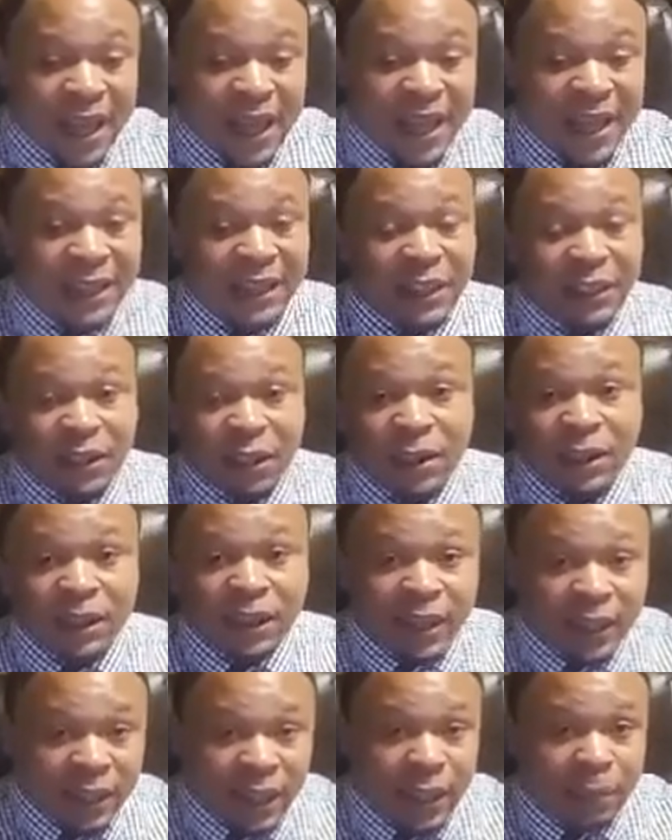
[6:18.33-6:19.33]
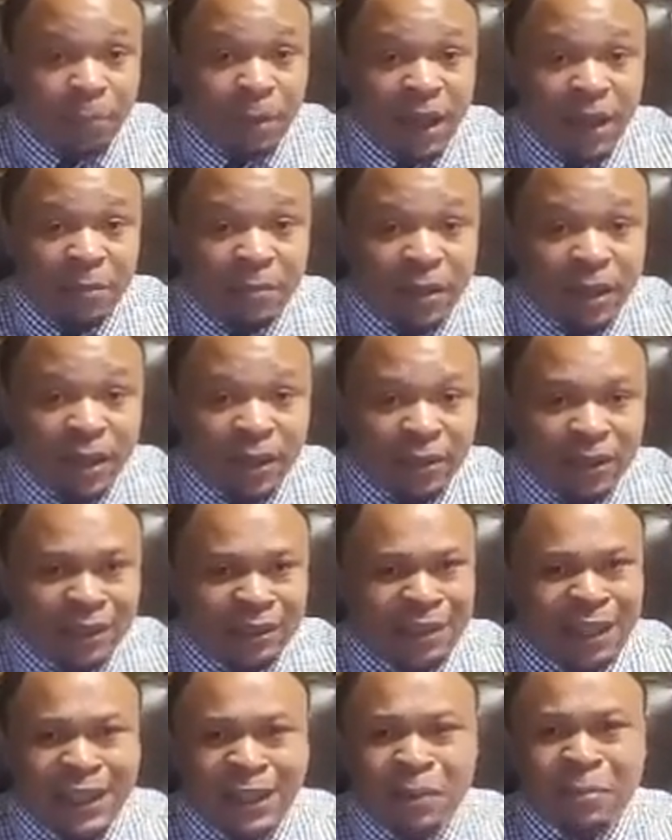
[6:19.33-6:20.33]
is a 30-day late payment. It
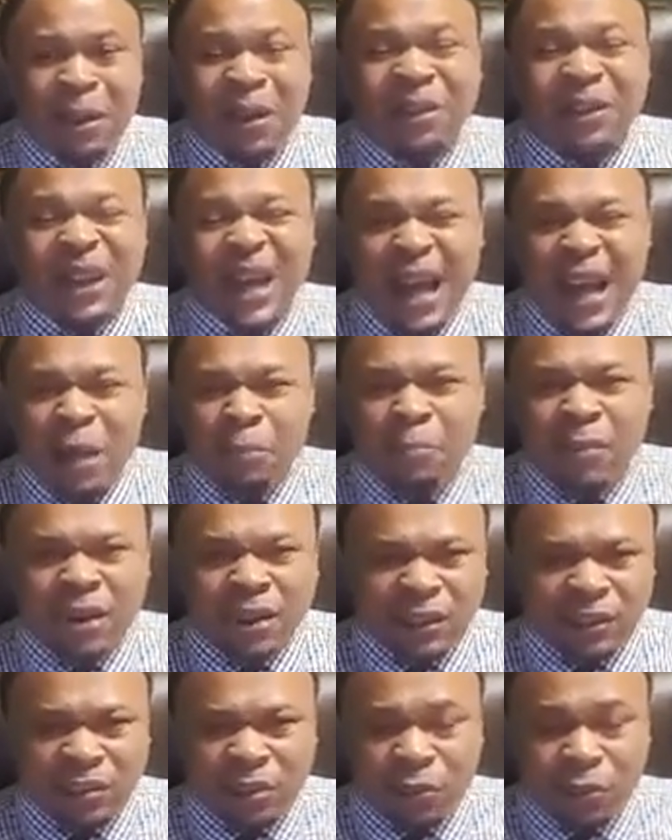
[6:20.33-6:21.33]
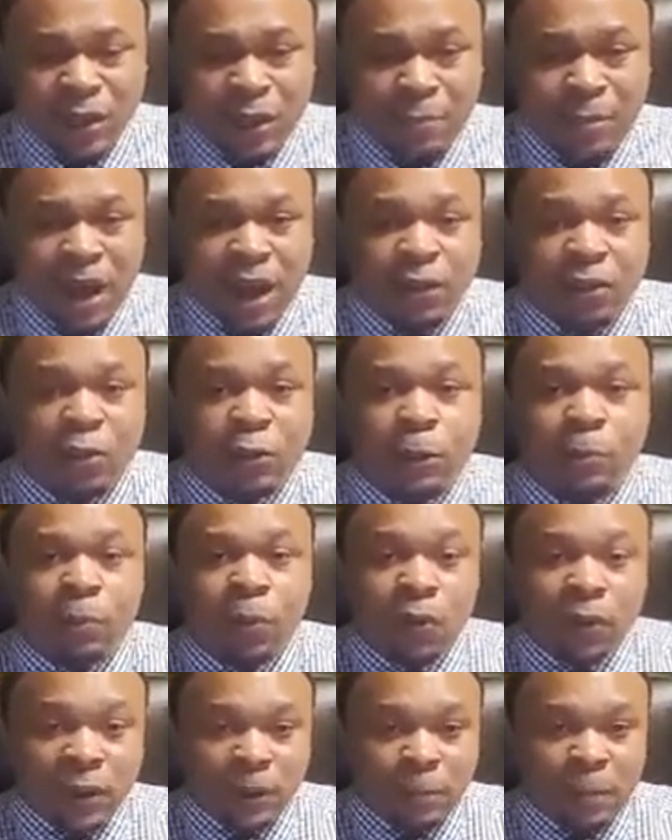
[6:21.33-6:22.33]
takes about 9 months to rebound those
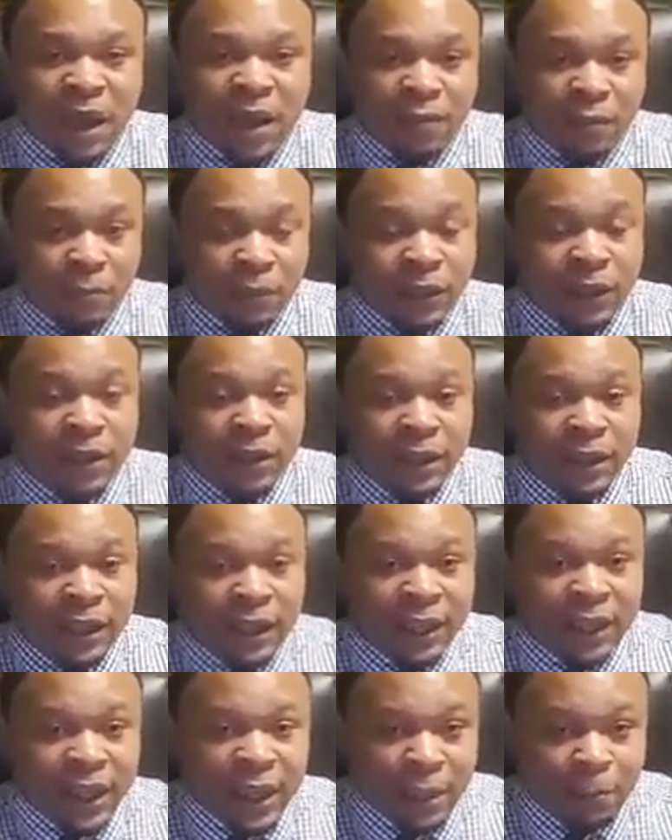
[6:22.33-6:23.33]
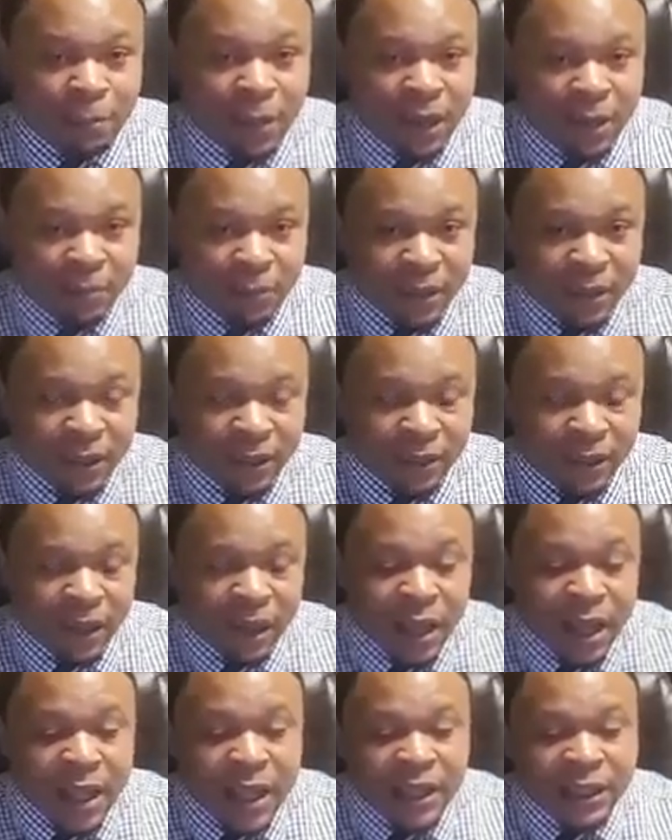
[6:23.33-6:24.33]
points back from a 30-day late payment.
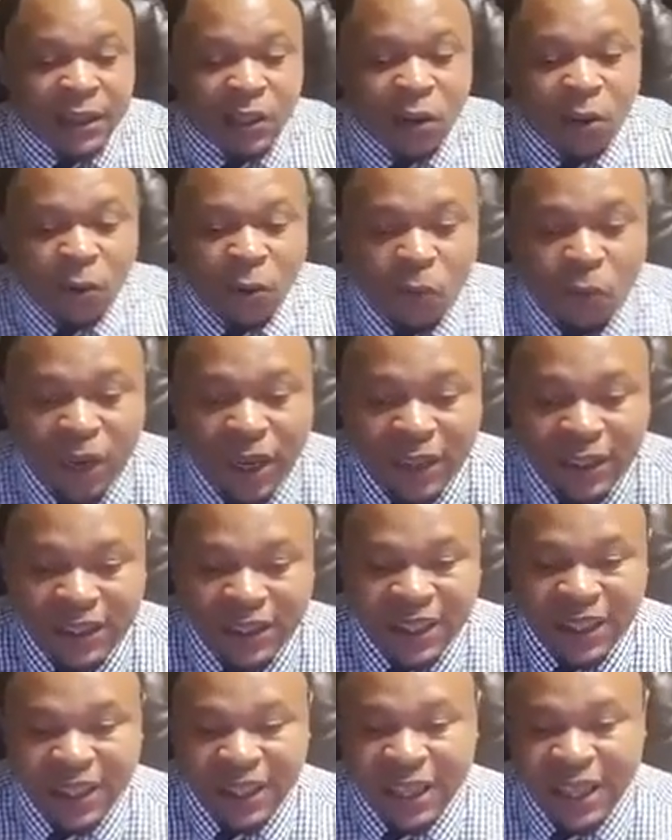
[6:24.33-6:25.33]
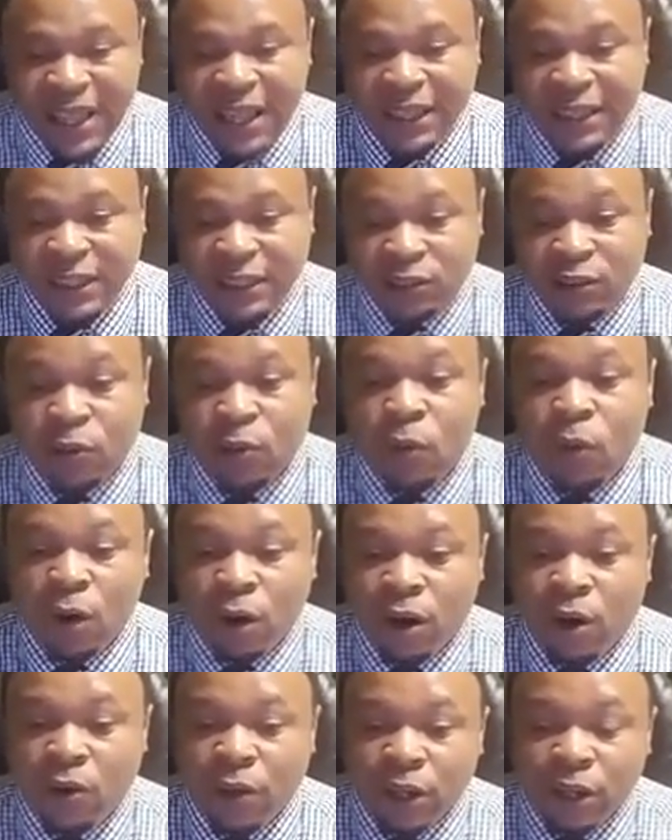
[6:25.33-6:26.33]
So when selecting to
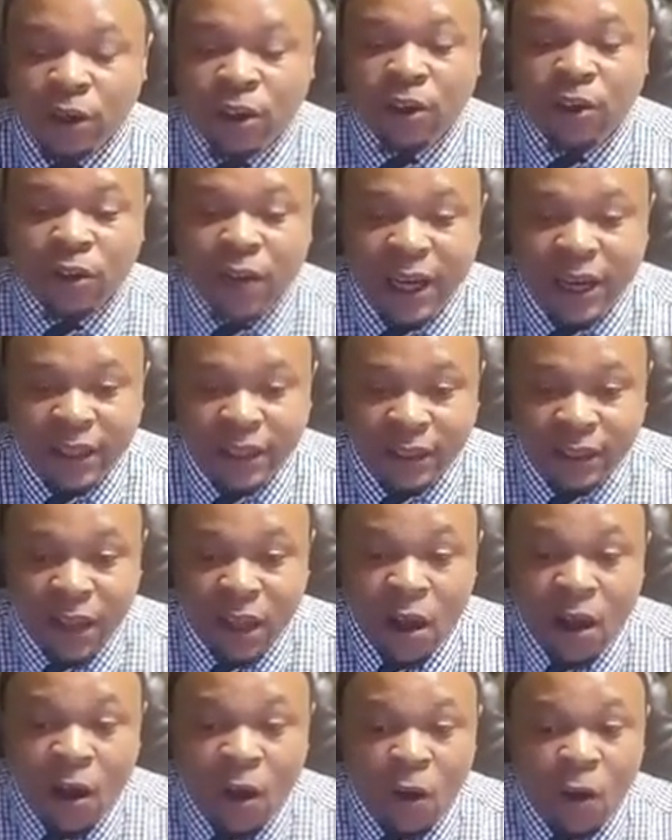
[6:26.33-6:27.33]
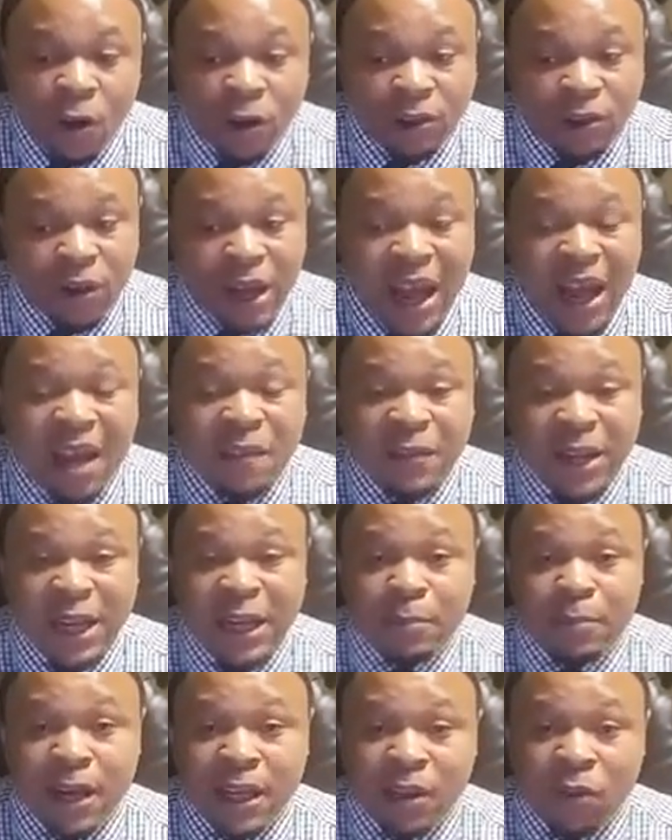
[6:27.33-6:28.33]
work on your credit or to have
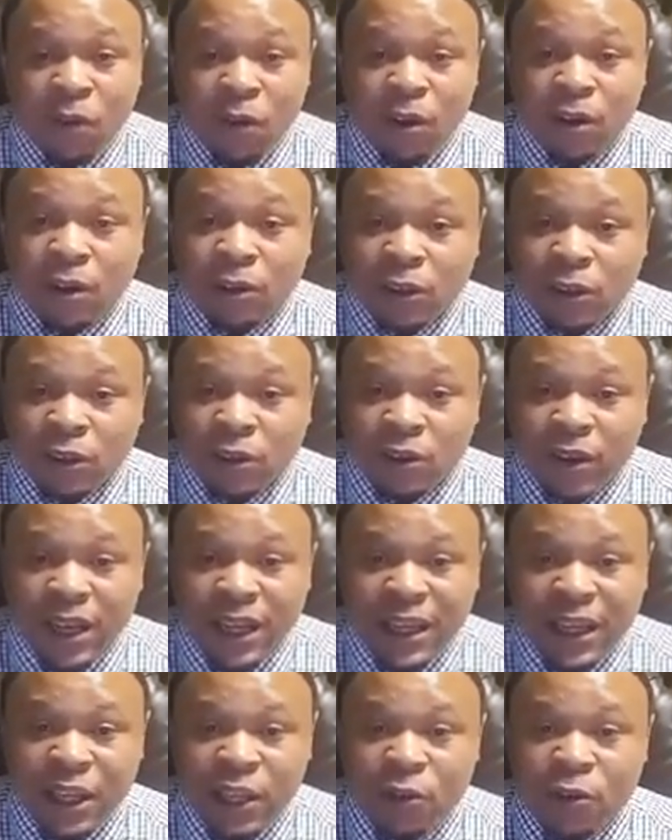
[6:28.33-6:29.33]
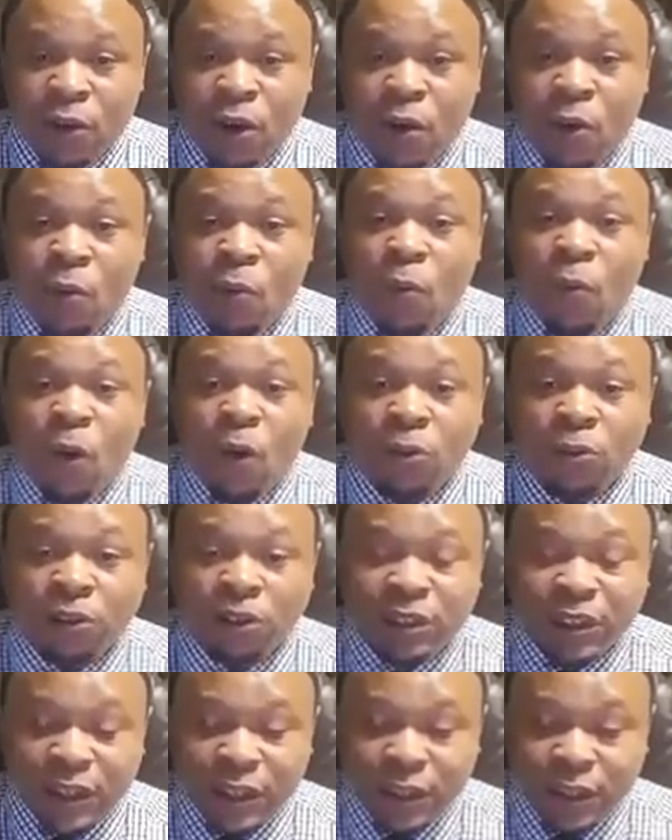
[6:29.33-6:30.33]
anybody work on your credit, you don't want
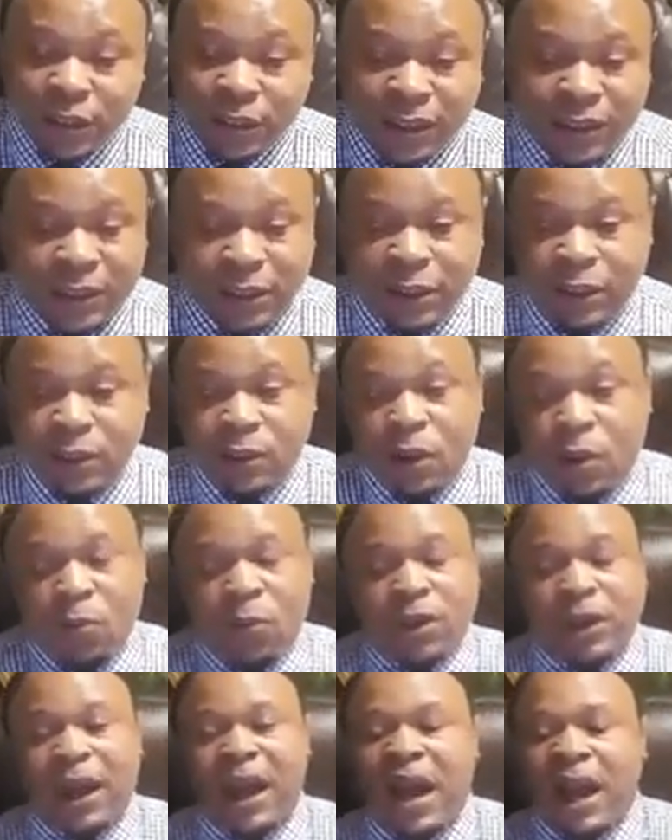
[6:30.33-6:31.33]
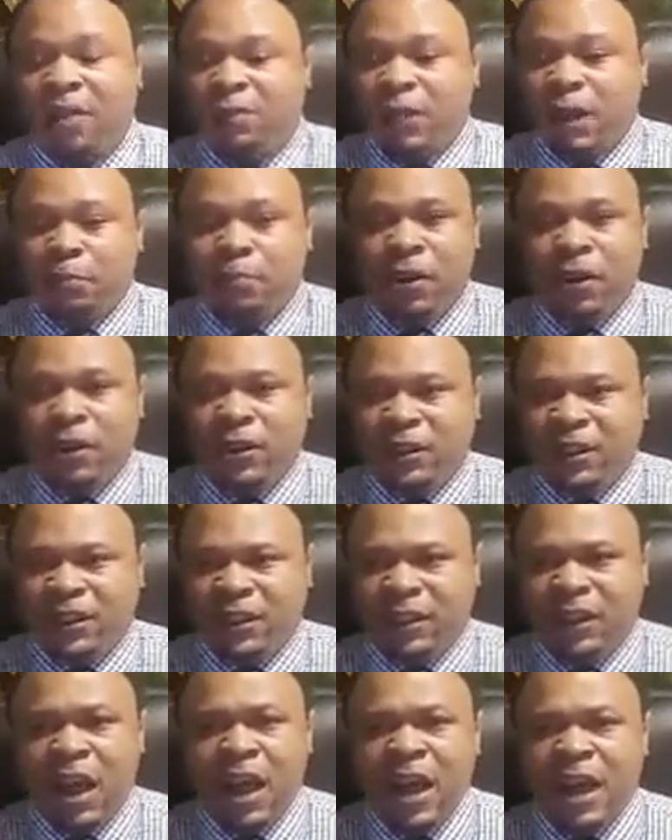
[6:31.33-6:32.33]
to have that
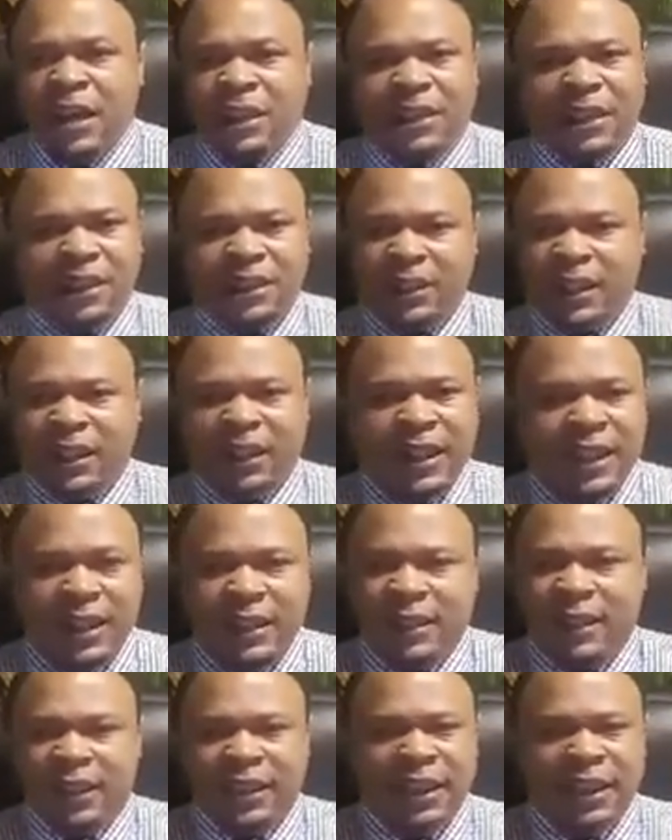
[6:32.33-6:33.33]
person just delete,